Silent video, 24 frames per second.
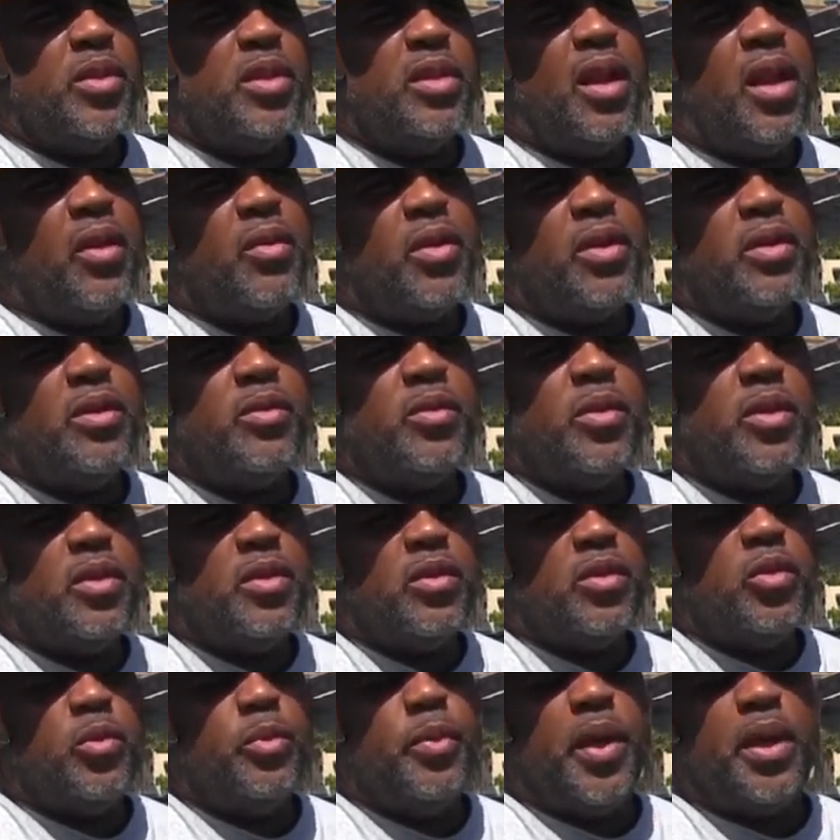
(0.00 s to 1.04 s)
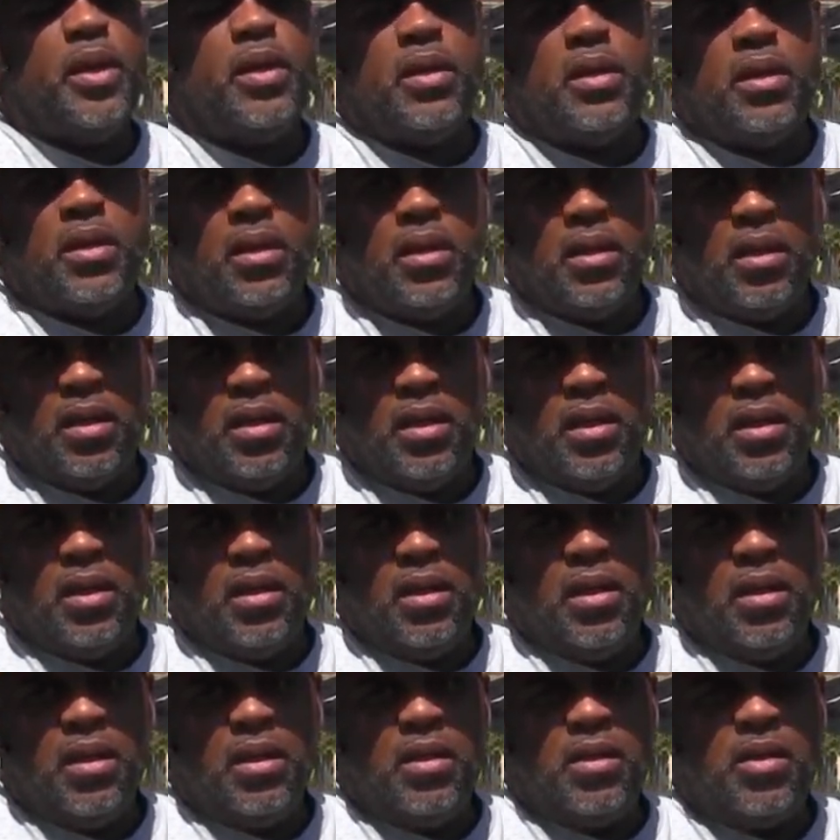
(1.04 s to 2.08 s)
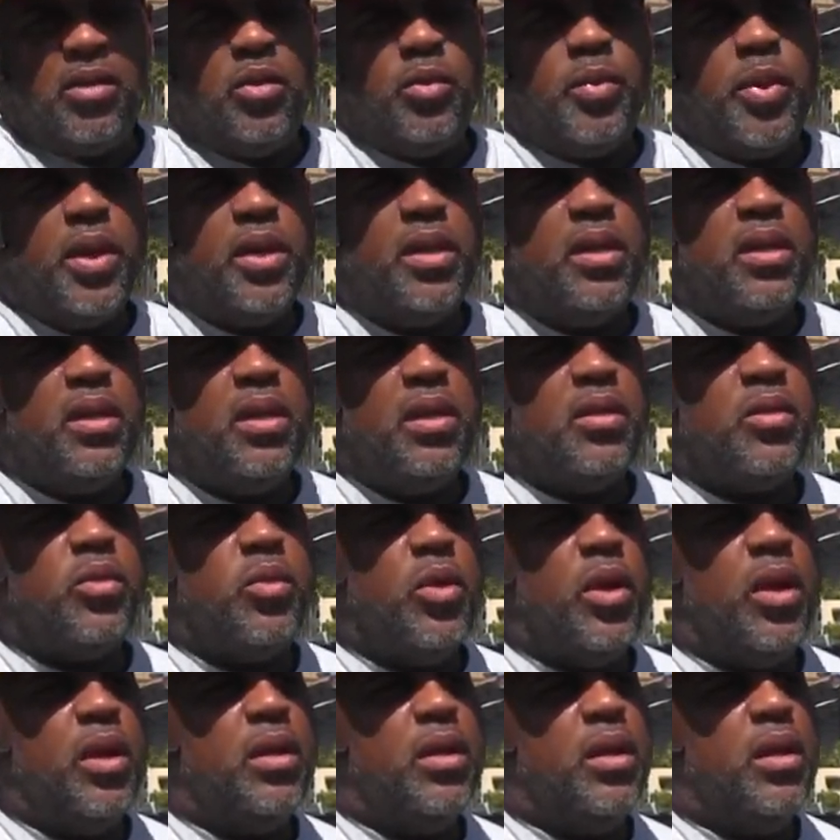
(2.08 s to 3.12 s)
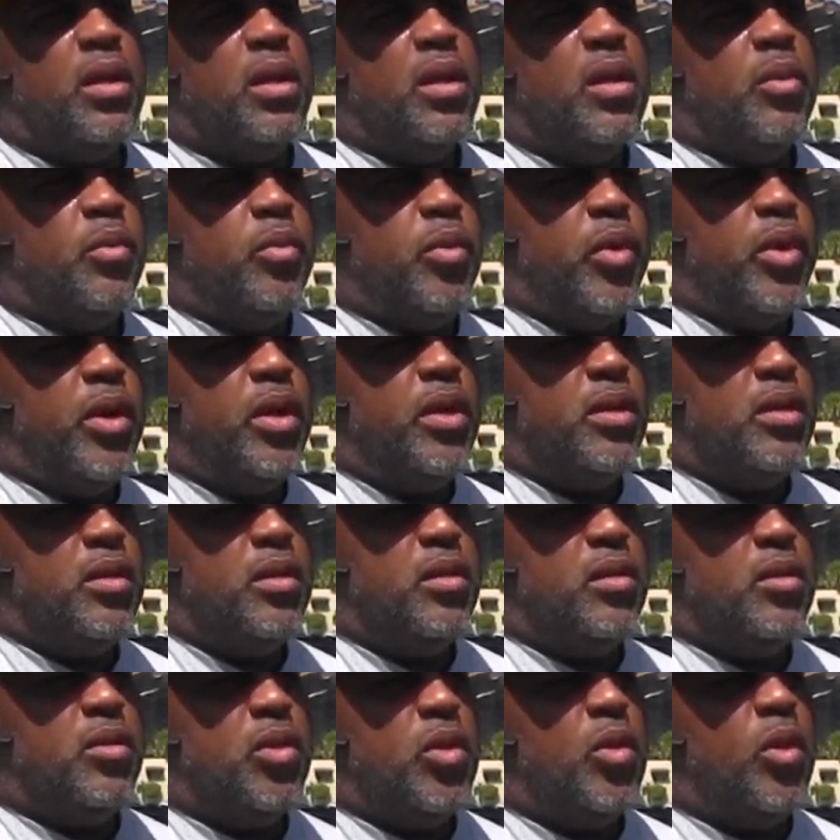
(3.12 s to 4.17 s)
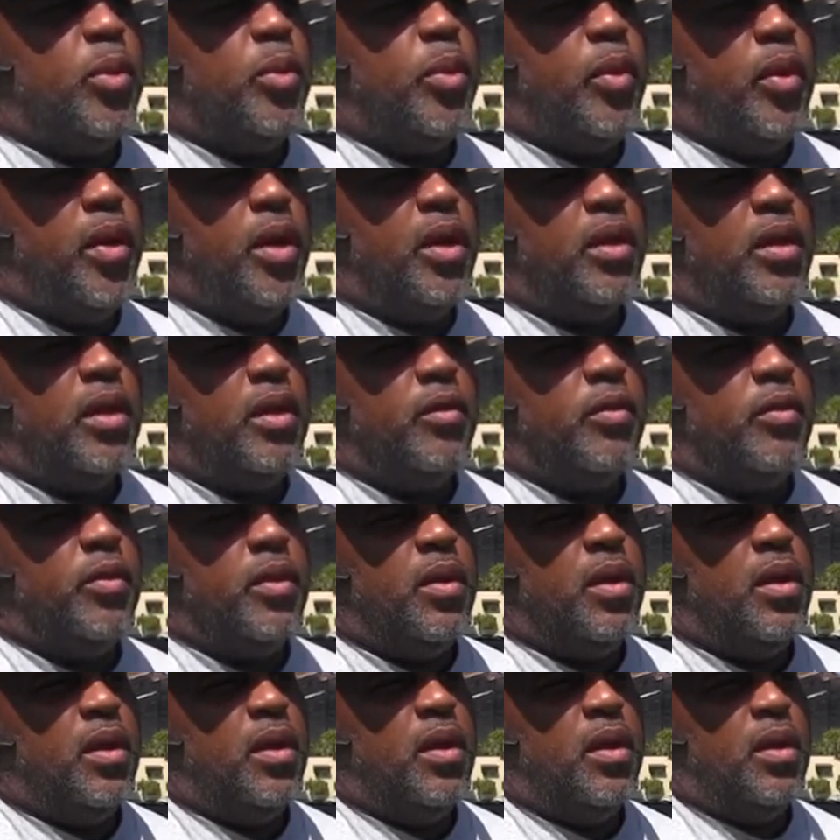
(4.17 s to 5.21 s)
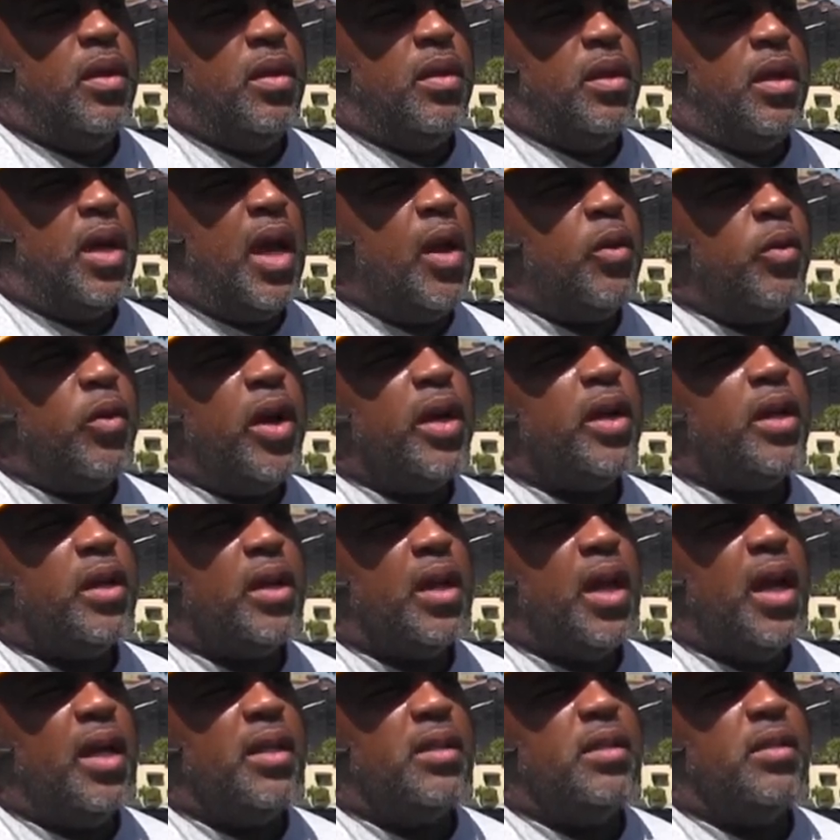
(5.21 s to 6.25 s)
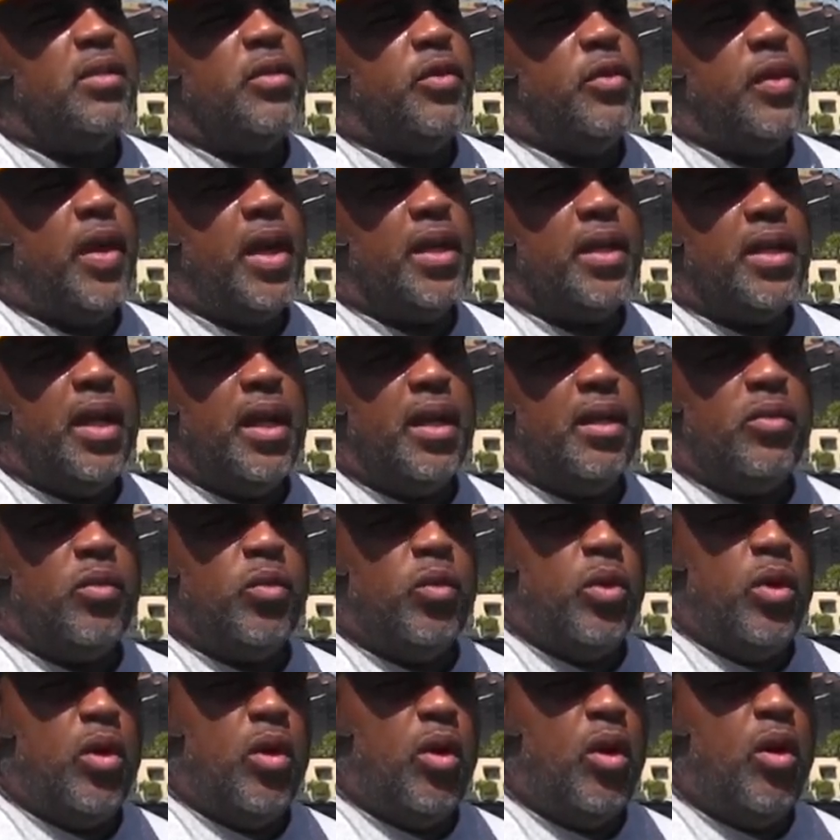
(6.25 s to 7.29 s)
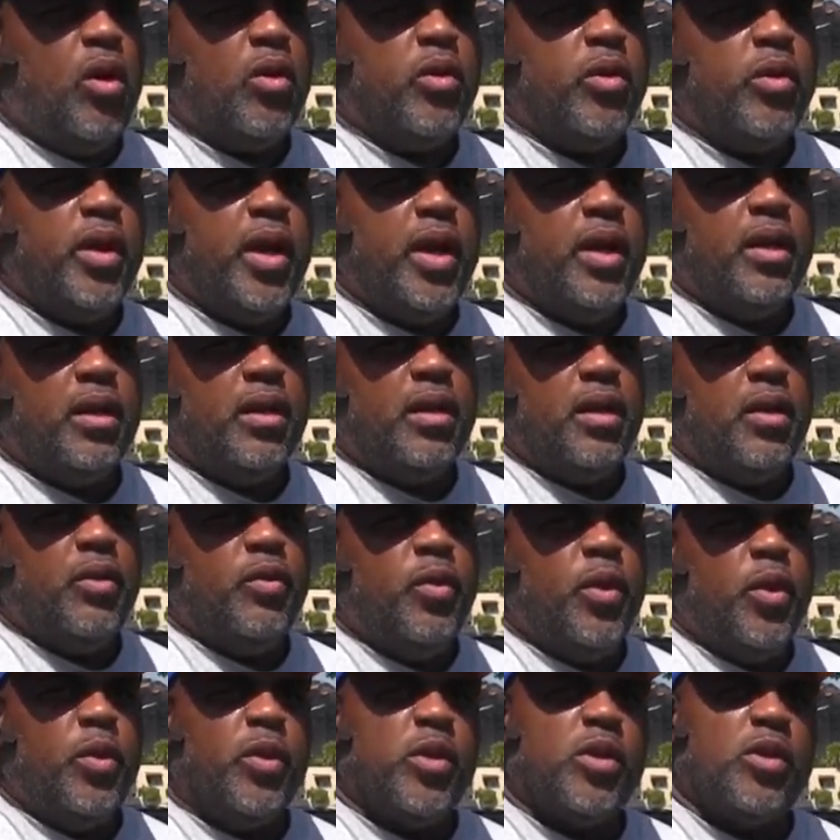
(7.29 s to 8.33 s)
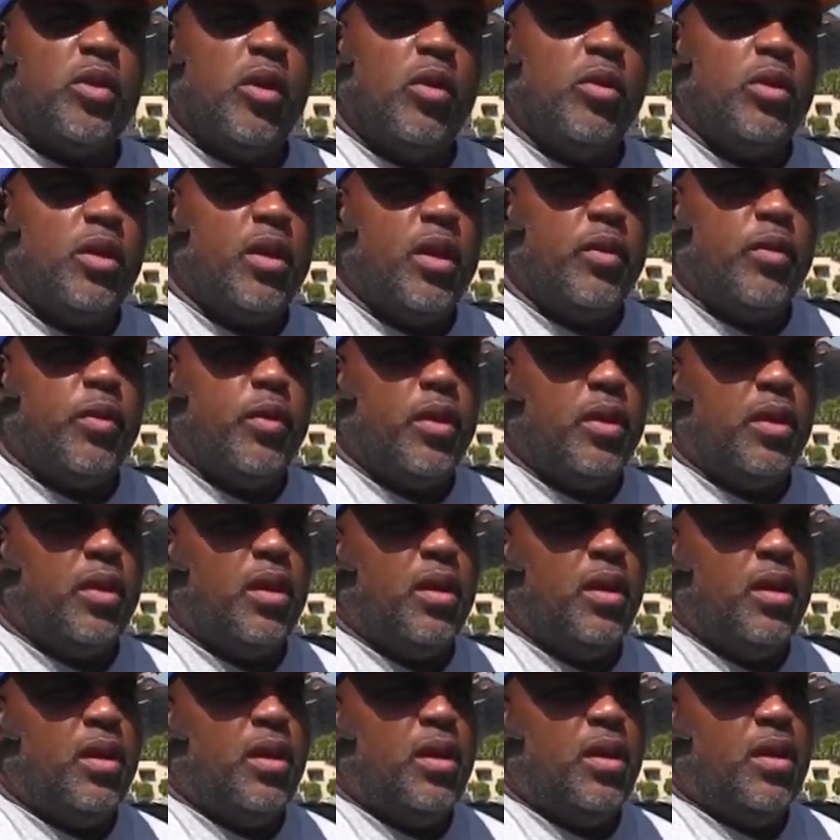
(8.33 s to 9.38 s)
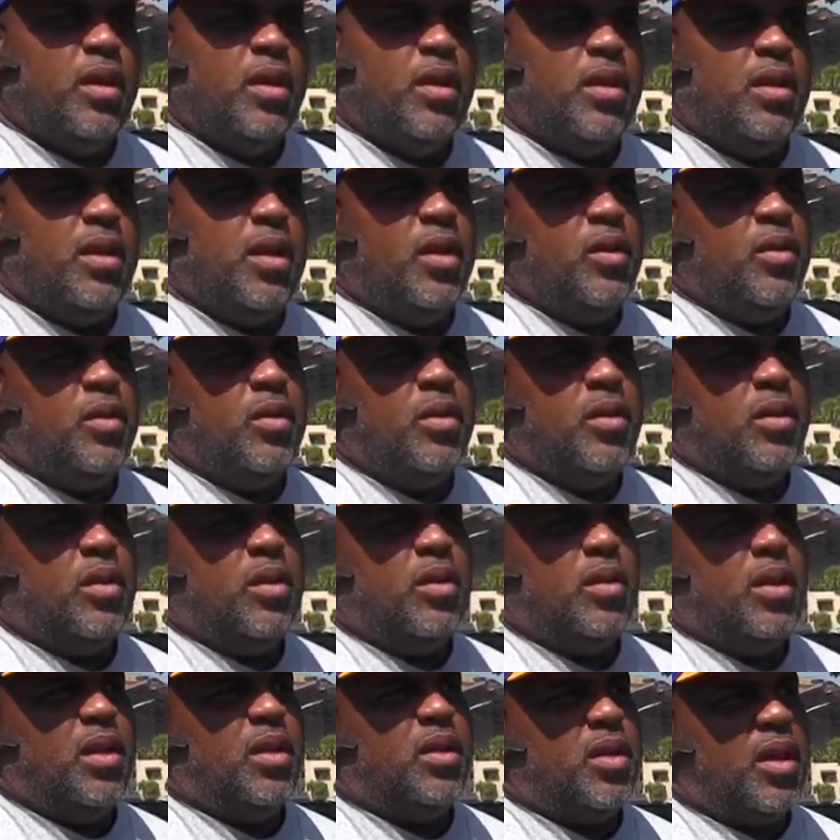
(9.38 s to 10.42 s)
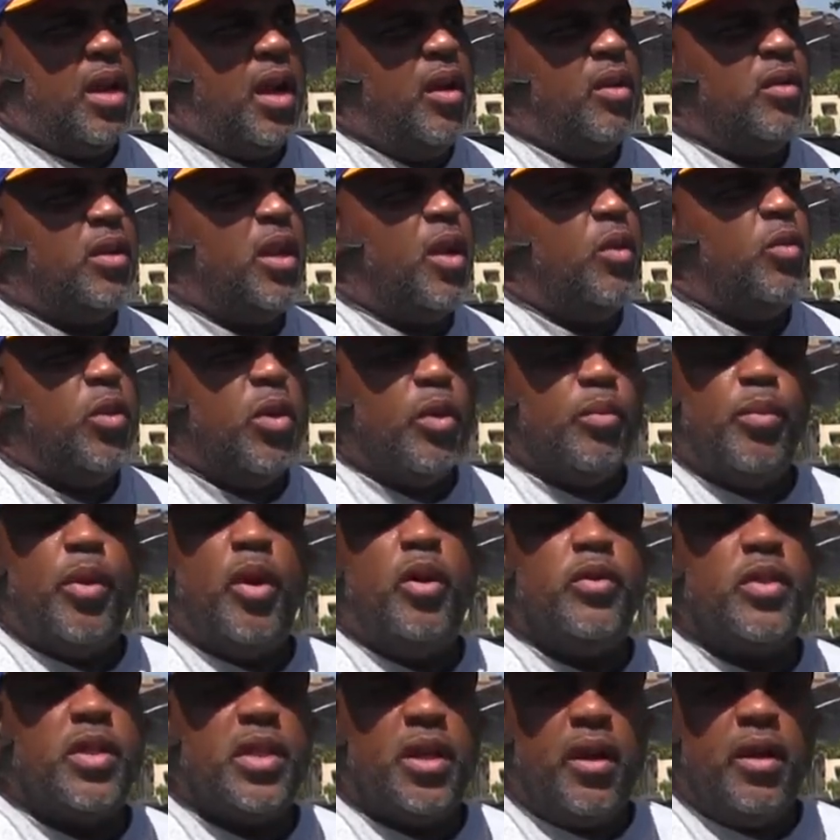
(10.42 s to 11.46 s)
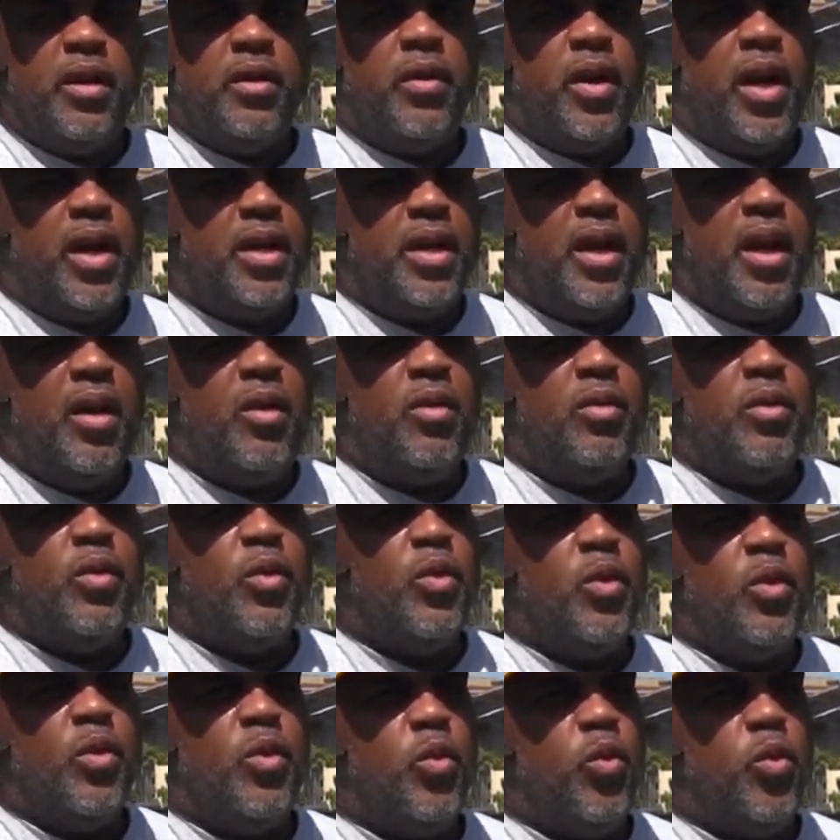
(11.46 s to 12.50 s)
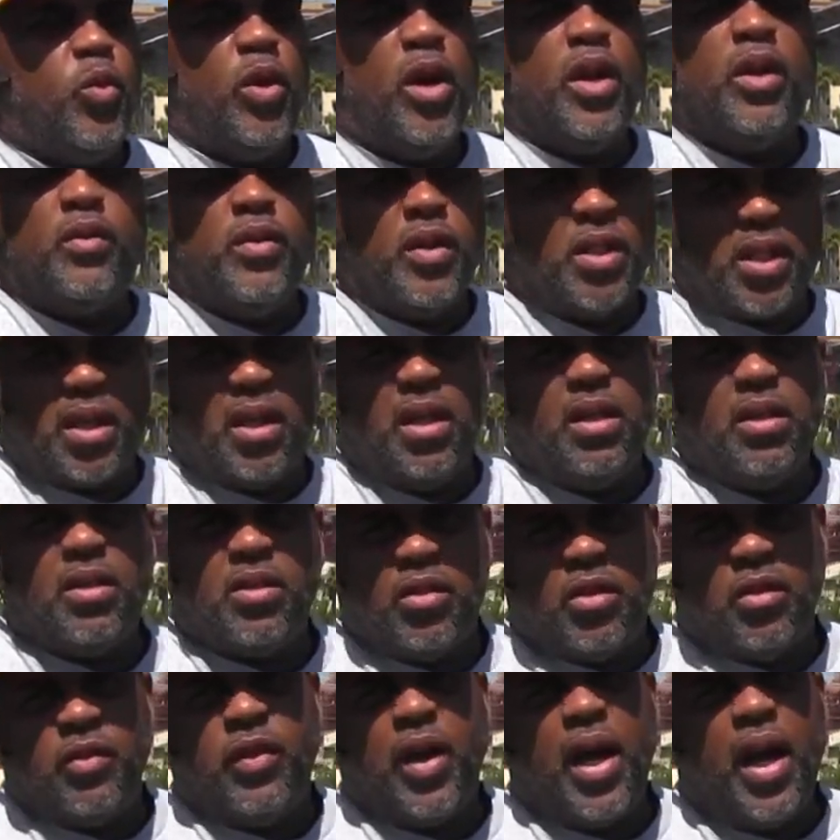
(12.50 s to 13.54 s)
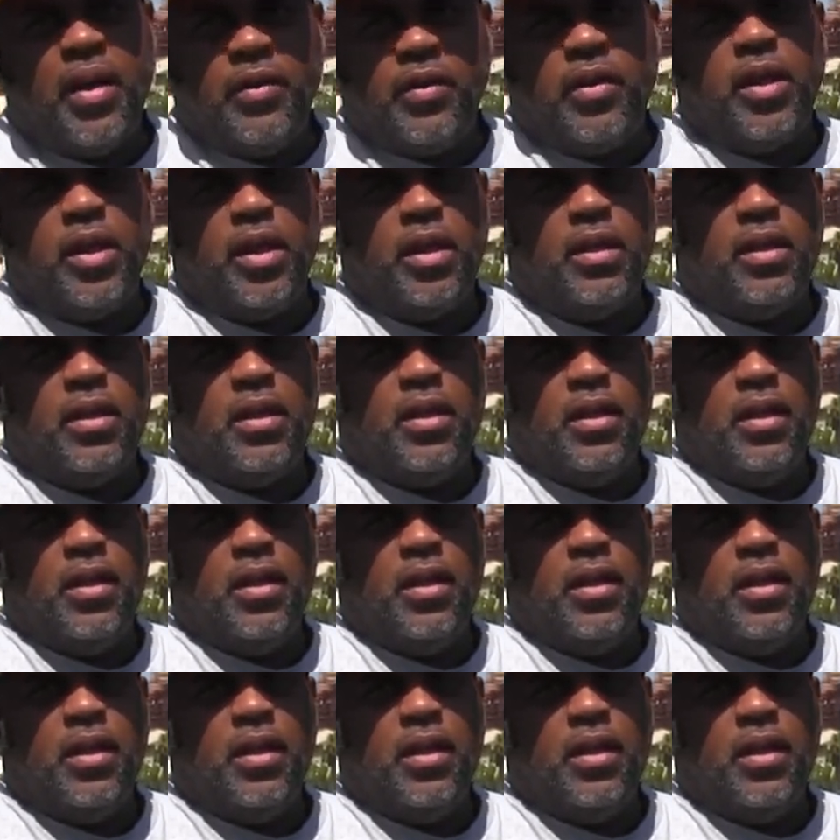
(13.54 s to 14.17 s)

It's not racism, it's stupidity. Stupidity is what brings you to a point of not recognizing the fact that we're all created. If we were so different than this air that we're both sharing right now, one of us couldn't survive on it.